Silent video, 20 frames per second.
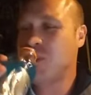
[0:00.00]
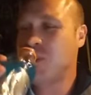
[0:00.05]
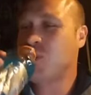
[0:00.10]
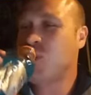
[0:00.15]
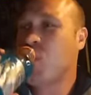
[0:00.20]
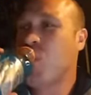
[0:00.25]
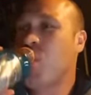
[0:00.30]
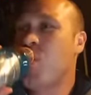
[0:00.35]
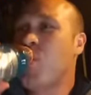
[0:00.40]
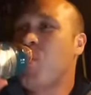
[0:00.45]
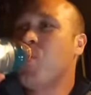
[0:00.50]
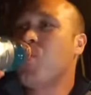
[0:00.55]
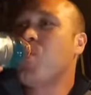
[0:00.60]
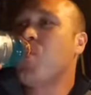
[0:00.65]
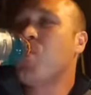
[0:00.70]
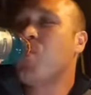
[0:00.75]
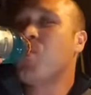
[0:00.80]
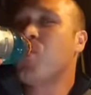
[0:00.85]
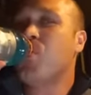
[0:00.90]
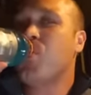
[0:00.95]

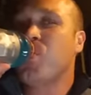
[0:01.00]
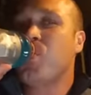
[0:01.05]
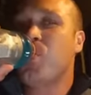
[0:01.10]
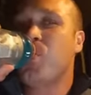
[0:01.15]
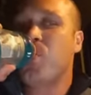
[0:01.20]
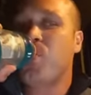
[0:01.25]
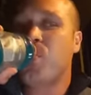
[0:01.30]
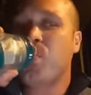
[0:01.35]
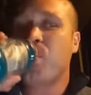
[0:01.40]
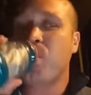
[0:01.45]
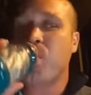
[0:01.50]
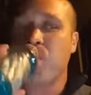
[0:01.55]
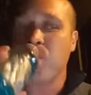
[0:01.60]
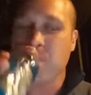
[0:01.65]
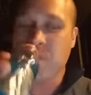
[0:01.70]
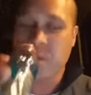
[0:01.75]
Nobody speaks.